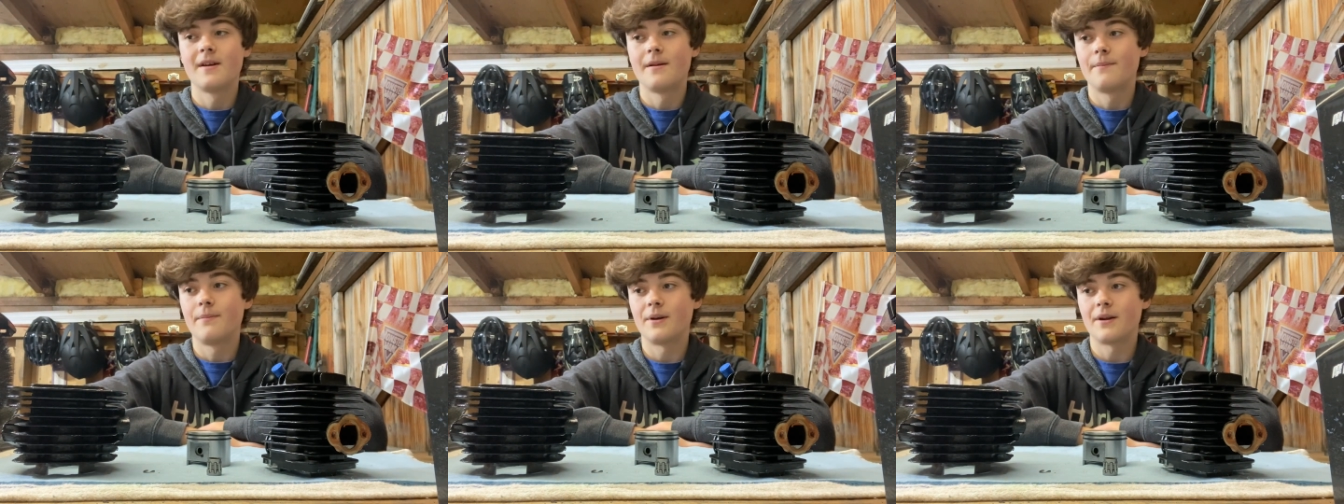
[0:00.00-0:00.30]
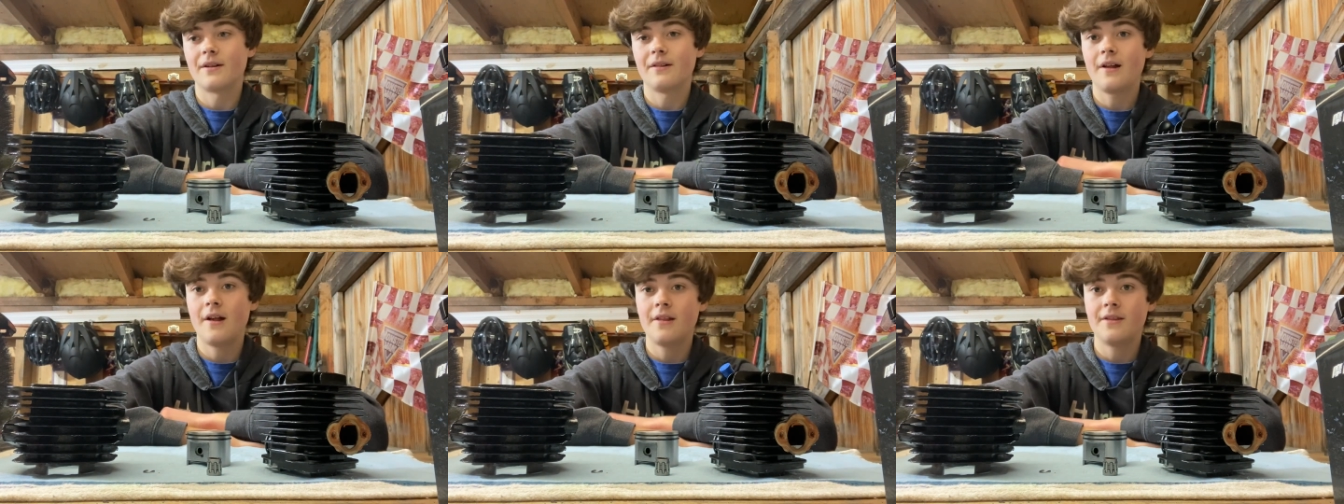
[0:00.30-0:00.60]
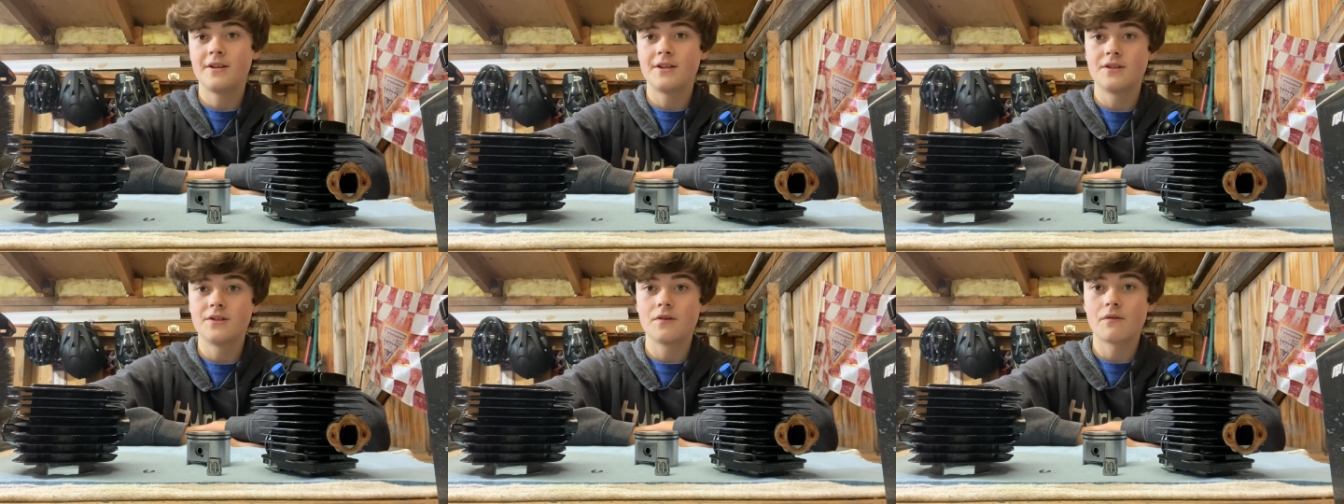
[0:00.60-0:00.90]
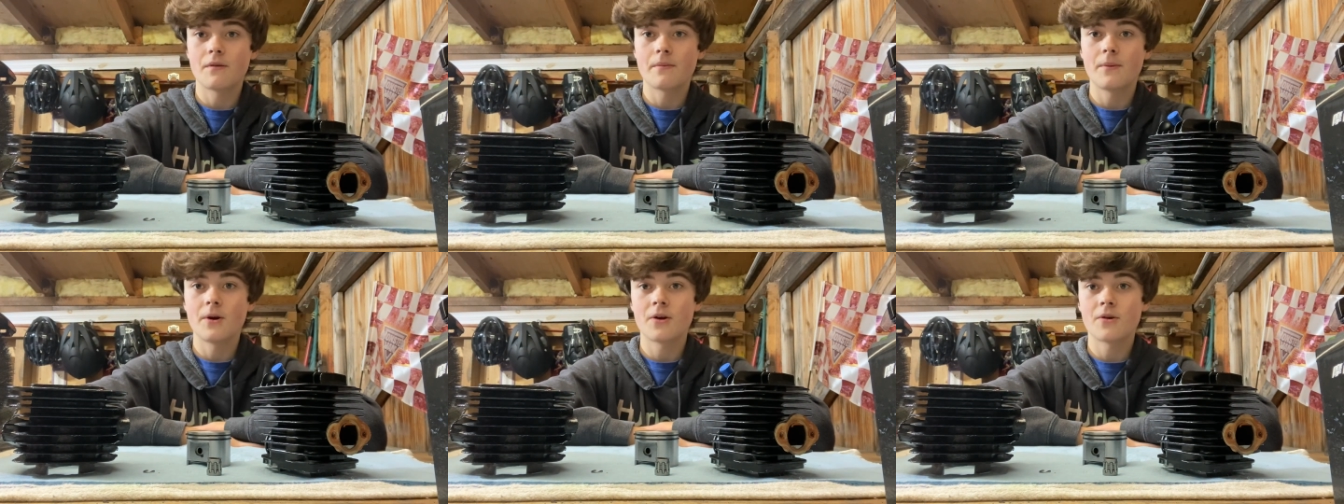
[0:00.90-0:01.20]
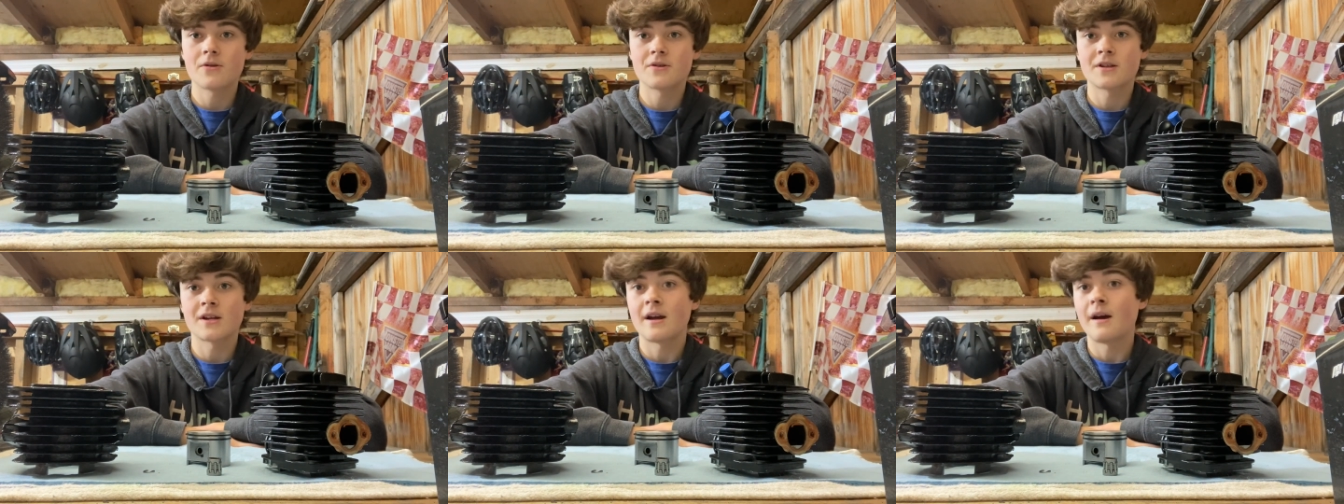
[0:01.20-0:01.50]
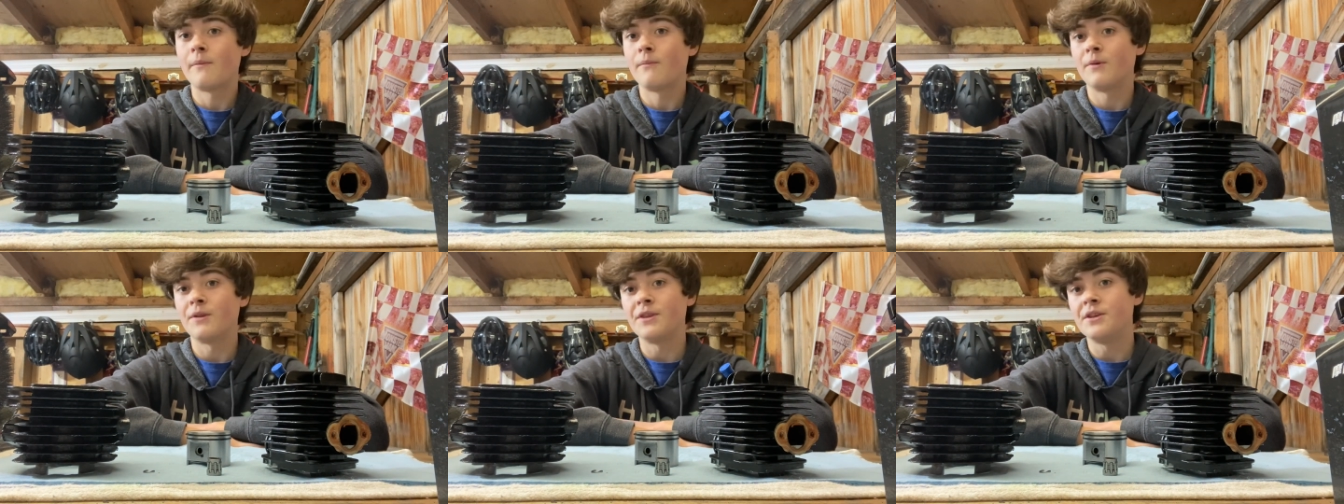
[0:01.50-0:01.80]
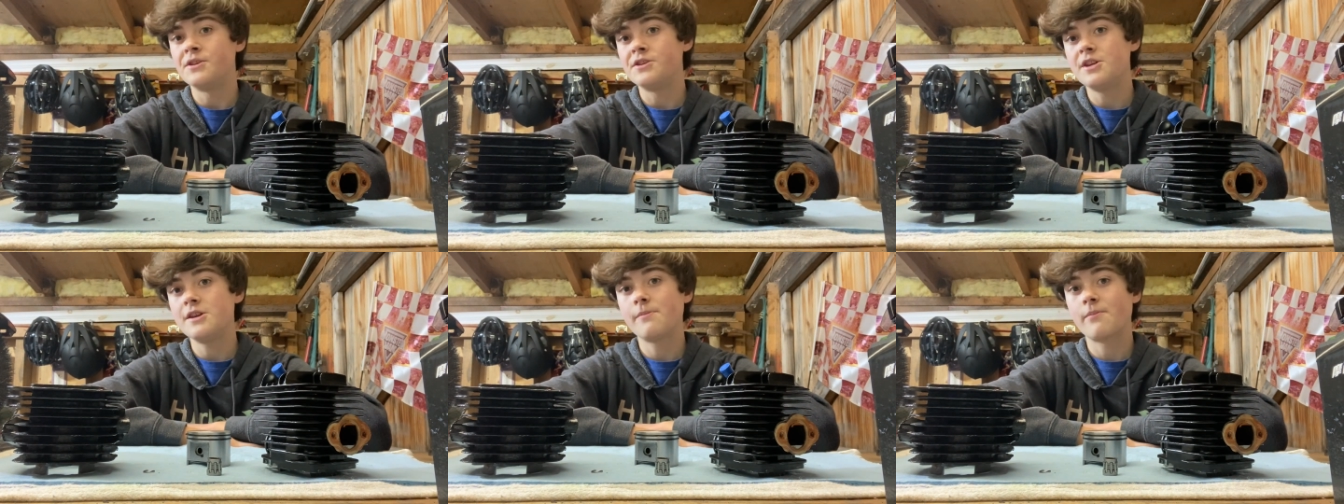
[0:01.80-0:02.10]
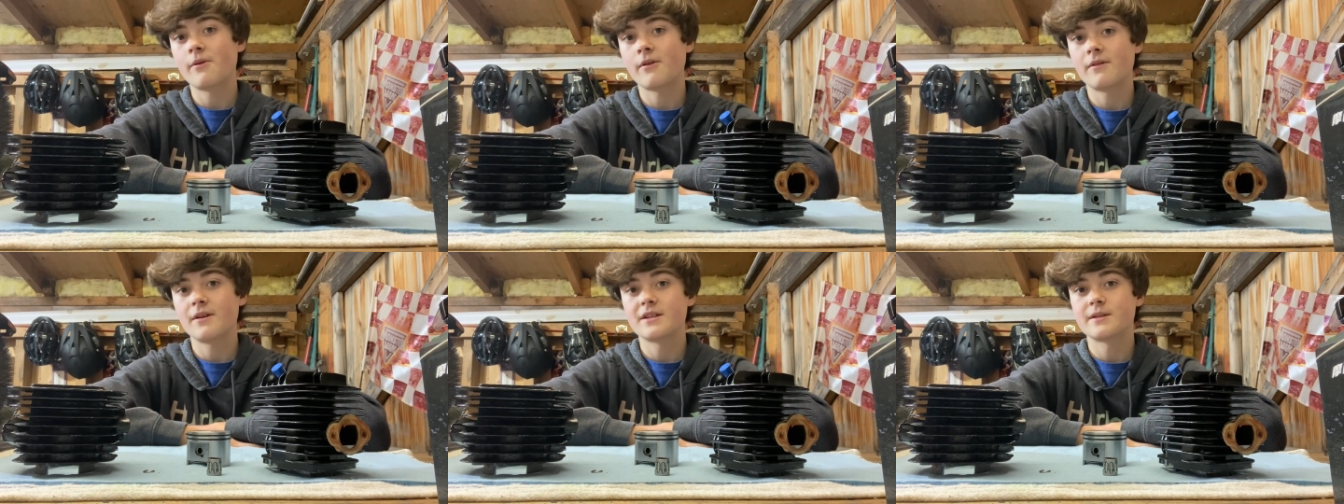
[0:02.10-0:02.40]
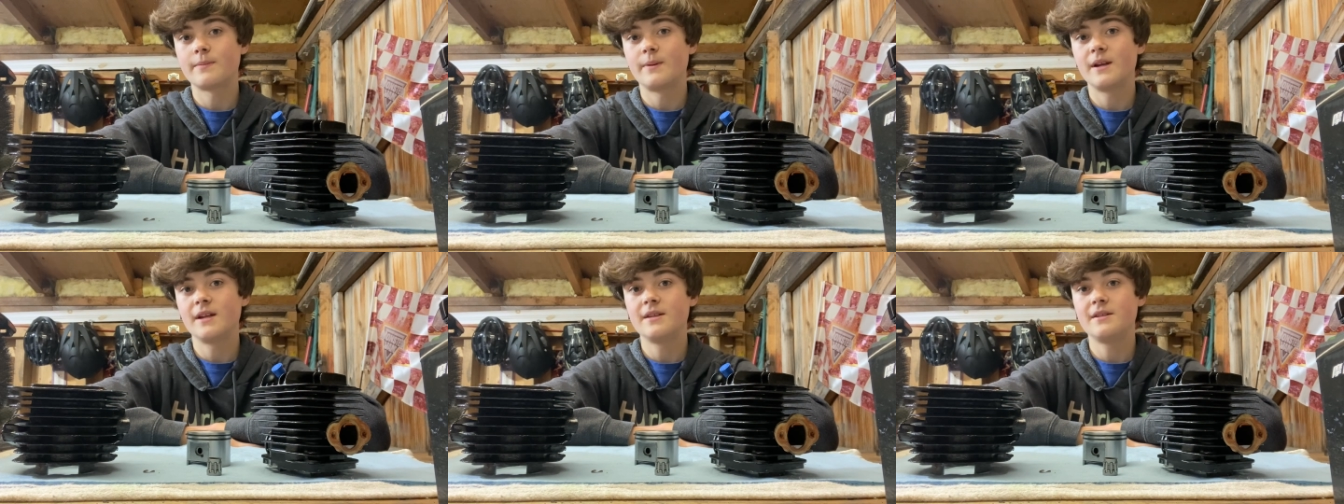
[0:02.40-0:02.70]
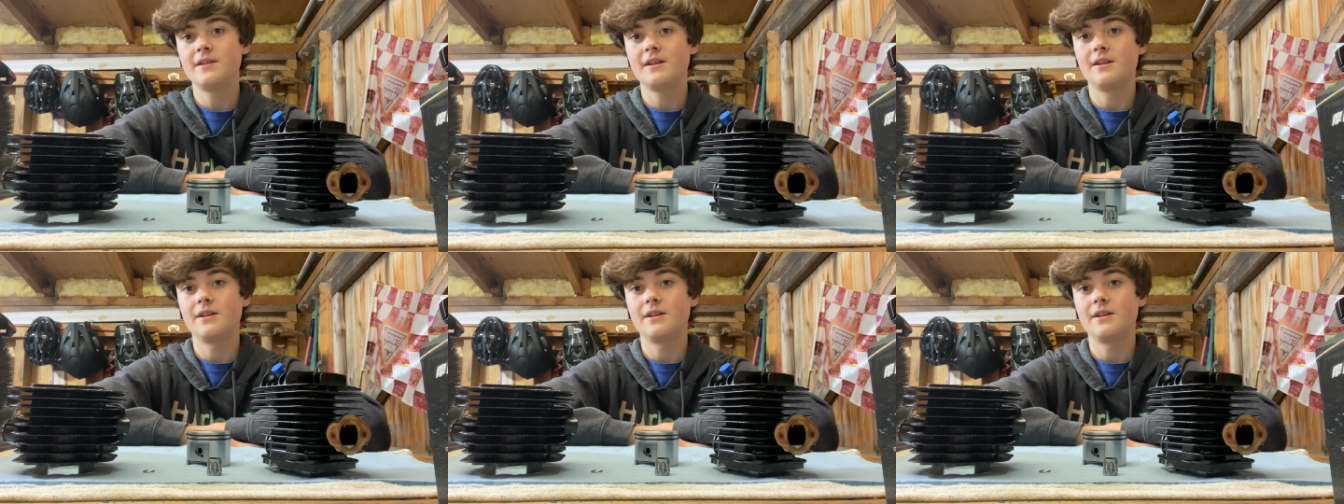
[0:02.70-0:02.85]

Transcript: But a lot of these newer motors that come with cheaper wrist pins,